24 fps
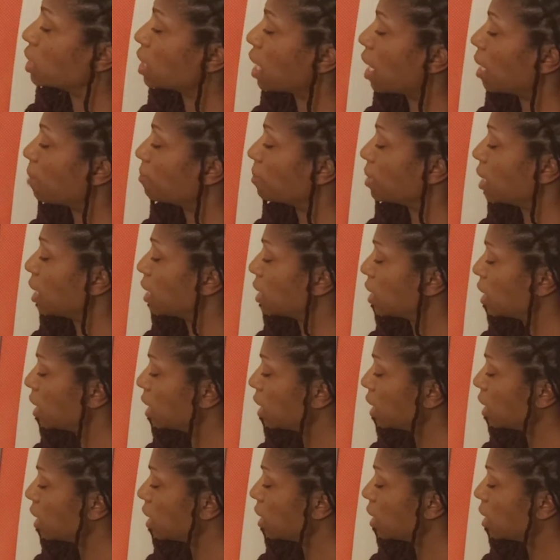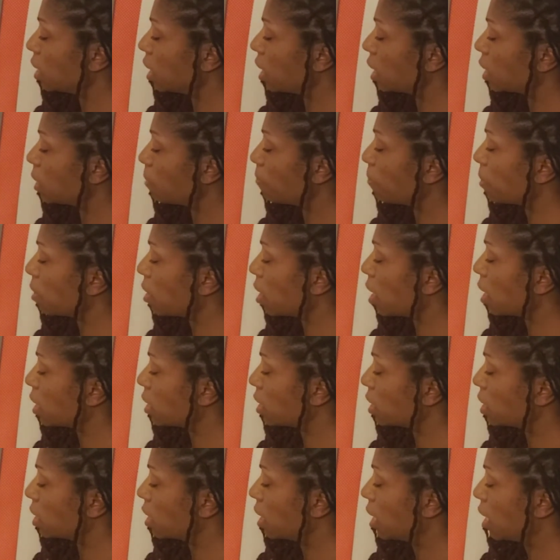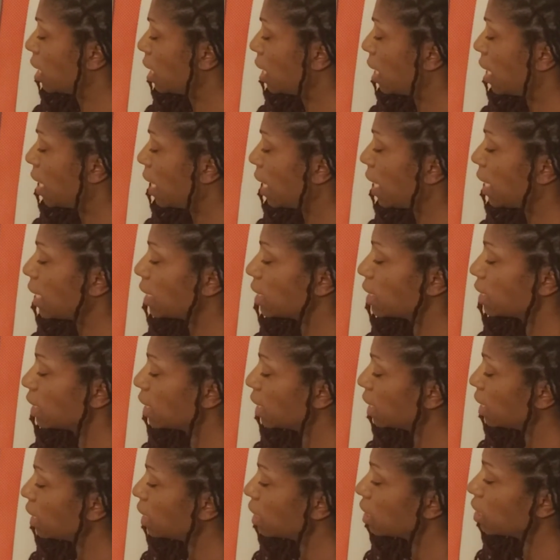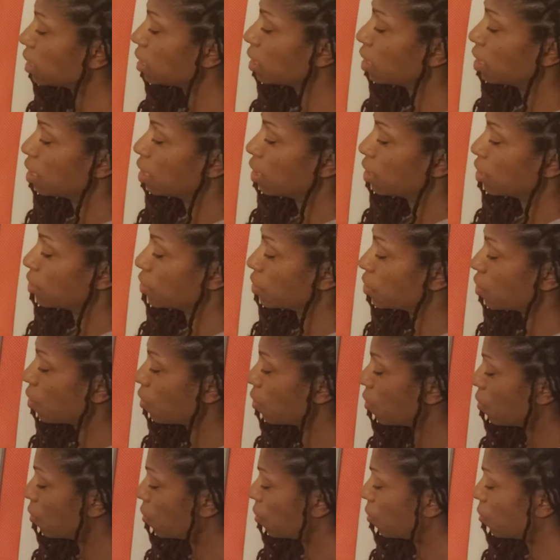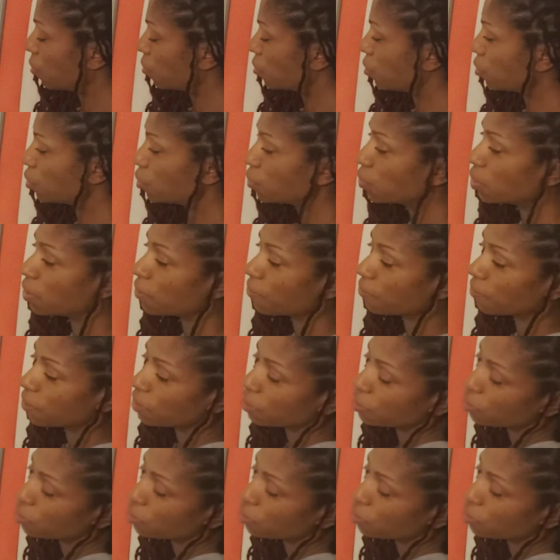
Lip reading: times 18 is plus 18. So 2 different